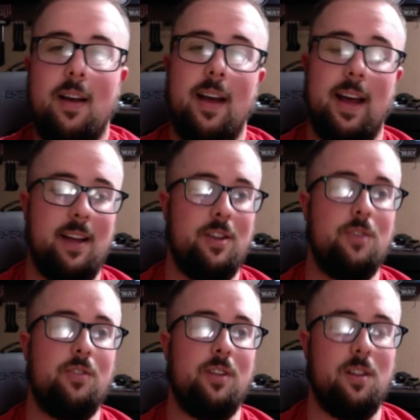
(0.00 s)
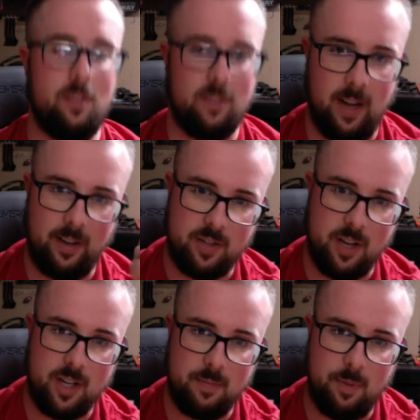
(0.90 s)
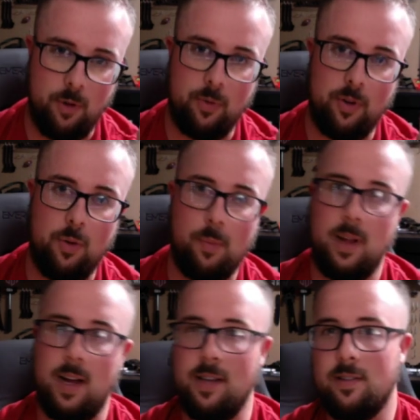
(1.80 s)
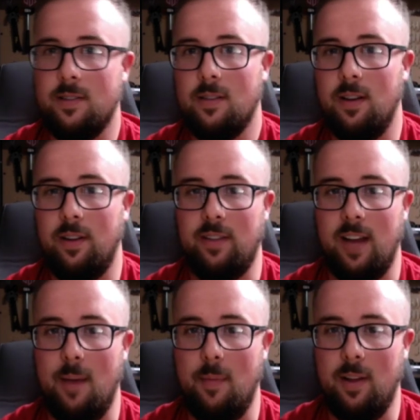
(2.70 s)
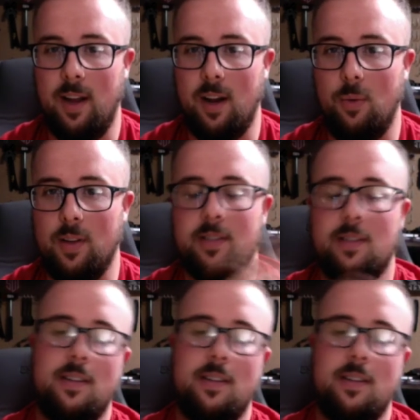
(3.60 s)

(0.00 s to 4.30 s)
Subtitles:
it usually looks like discussion post with 2 replies, assignment, and a quiz.